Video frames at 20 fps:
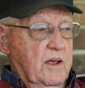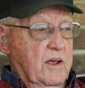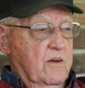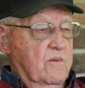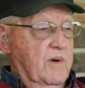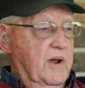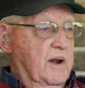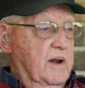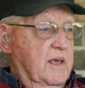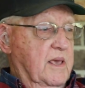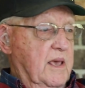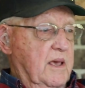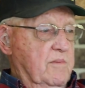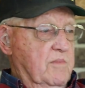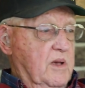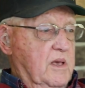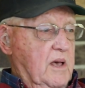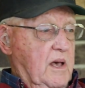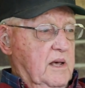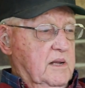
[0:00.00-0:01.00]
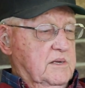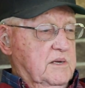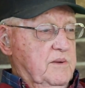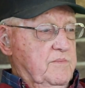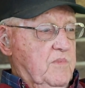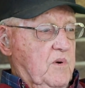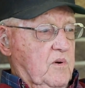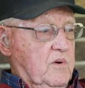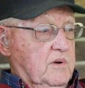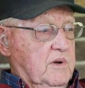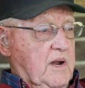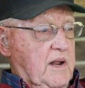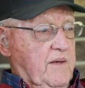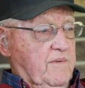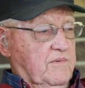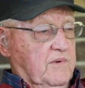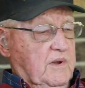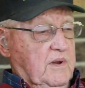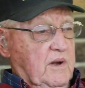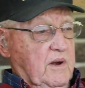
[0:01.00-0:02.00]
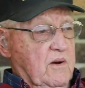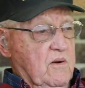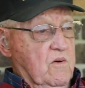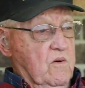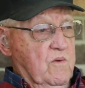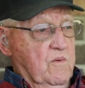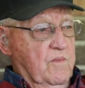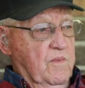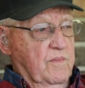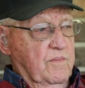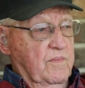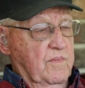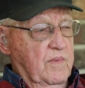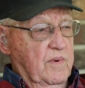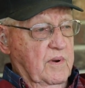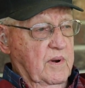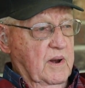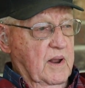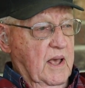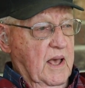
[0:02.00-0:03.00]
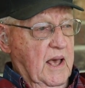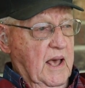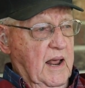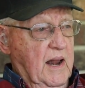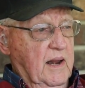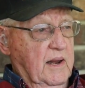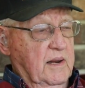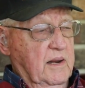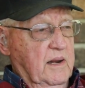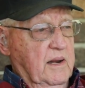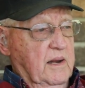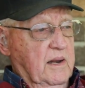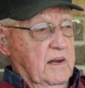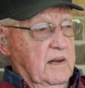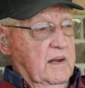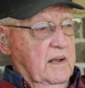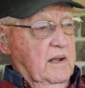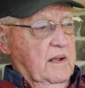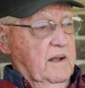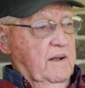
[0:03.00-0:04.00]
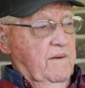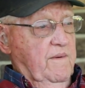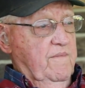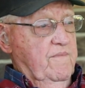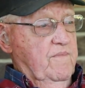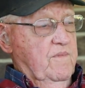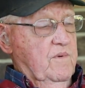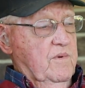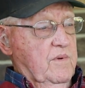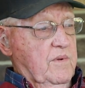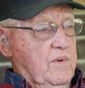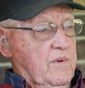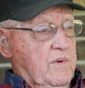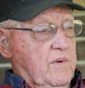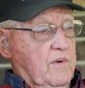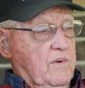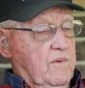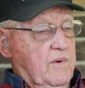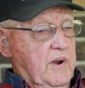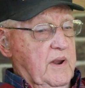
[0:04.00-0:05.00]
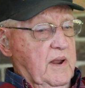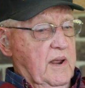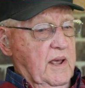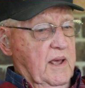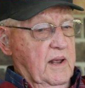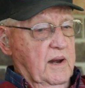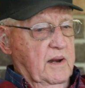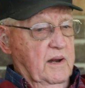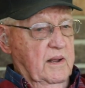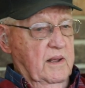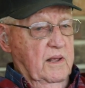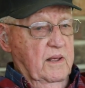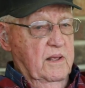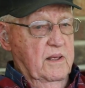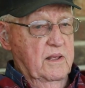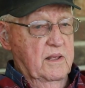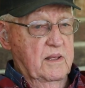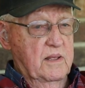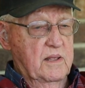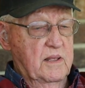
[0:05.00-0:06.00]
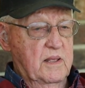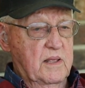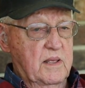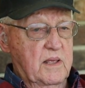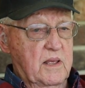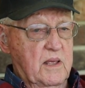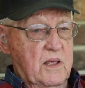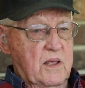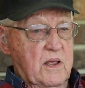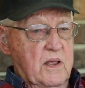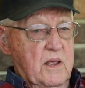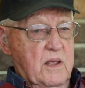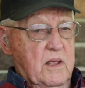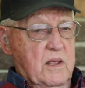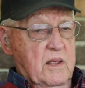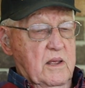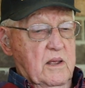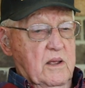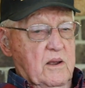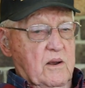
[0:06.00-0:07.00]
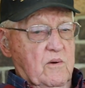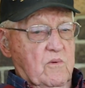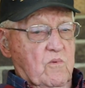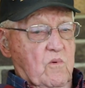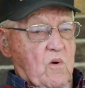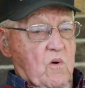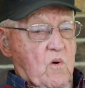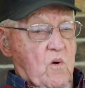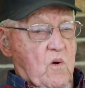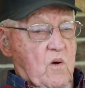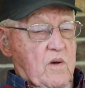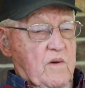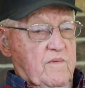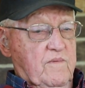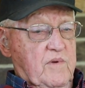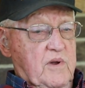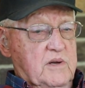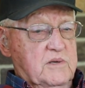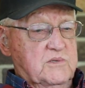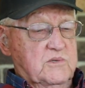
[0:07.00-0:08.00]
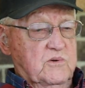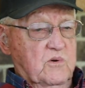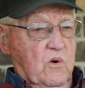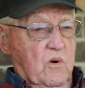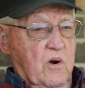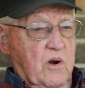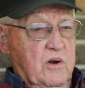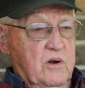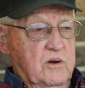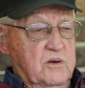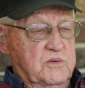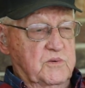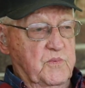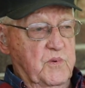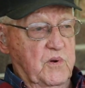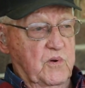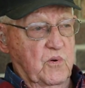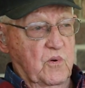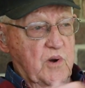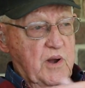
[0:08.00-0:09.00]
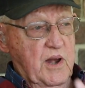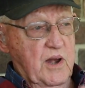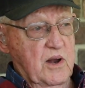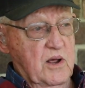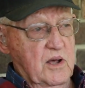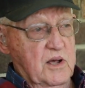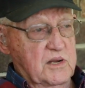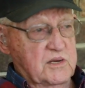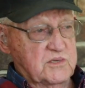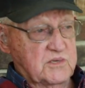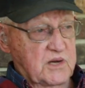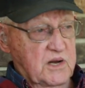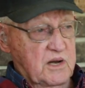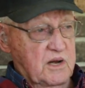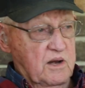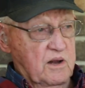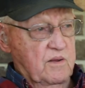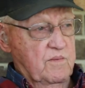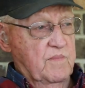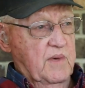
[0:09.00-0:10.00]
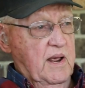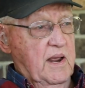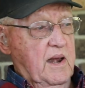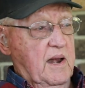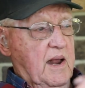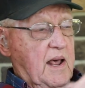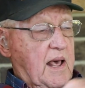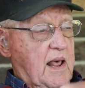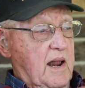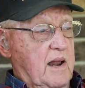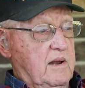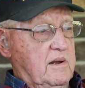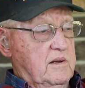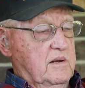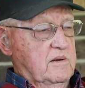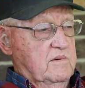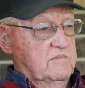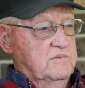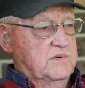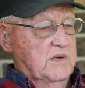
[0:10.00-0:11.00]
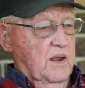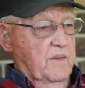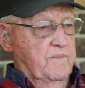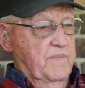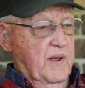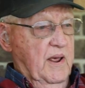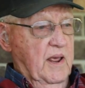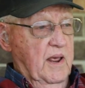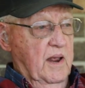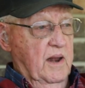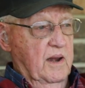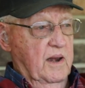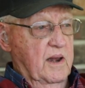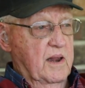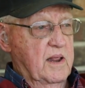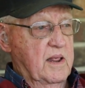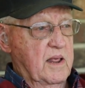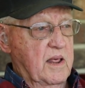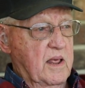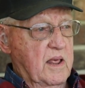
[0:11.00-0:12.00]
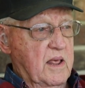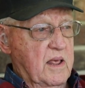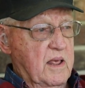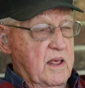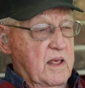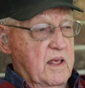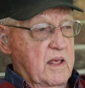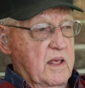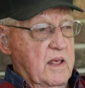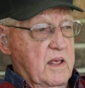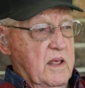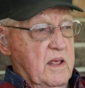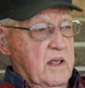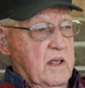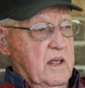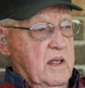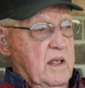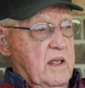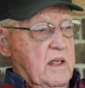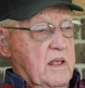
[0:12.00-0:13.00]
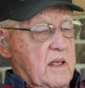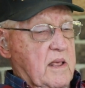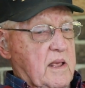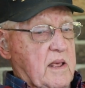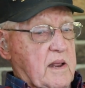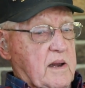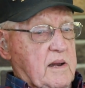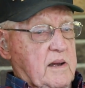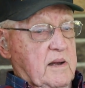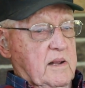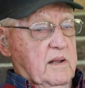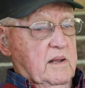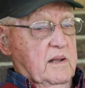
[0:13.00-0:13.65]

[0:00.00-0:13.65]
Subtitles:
When the kamikaze boys left their home island, we had a row of destroyers between us and the main island of Japan, and